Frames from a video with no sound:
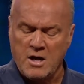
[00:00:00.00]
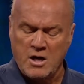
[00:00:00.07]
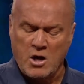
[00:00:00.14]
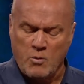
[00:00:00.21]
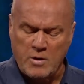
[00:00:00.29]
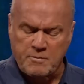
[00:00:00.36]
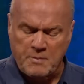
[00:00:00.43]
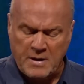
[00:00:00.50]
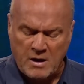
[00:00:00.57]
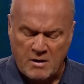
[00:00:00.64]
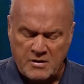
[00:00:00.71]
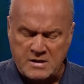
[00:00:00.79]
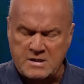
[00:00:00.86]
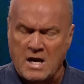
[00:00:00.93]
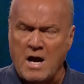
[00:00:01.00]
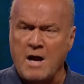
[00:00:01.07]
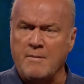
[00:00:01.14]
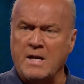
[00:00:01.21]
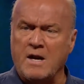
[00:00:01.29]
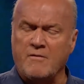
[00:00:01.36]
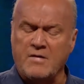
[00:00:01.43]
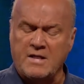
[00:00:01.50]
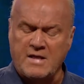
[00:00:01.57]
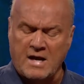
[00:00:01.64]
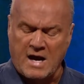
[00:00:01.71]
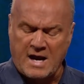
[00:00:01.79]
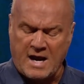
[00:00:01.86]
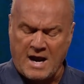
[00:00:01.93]
You're with me all the time and
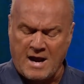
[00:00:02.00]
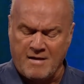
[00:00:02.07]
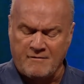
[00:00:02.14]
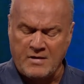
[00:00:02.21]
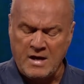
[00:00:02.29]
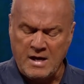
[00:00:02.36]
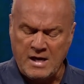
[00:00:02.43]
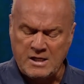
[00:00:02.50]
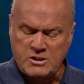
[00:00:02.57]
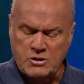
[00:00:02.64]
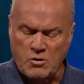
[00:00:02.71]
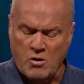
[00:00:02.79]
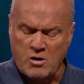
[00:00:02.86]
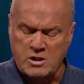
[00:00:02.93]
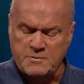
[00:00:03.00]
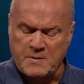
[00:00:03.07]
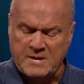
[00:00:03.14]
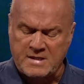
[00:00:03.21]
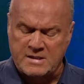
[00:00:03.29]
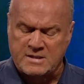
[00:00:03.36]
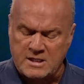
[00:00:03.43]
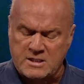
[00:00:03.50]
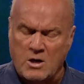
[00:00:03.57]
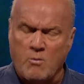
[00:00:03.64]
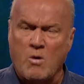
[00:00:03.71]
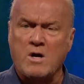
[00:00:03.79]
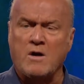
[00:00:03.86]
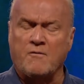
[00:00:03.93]
everything I have is yours, but this is a
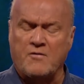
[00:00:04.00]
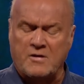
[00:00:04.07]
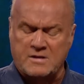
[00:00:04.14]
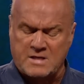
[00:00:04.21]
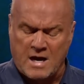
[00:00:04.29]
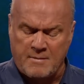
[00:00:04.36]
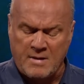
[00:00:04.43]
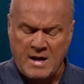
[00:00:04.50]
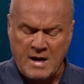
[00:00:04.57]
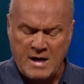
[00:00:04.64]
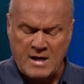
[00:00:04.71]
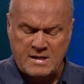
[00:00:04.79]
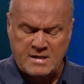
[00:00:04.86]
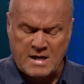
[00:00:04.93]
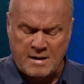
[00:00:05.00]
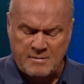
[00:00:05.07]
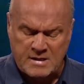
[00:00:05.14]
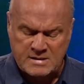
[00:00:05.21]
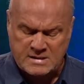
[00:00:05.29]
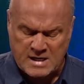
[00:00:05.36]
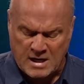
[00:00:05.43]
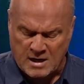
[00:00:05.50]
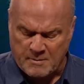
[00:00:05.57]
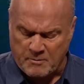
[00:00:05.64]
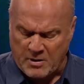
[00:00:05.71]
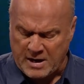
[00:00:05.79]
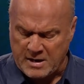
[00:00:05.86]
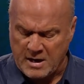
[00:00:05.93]
wonderful time and a time to celebrate.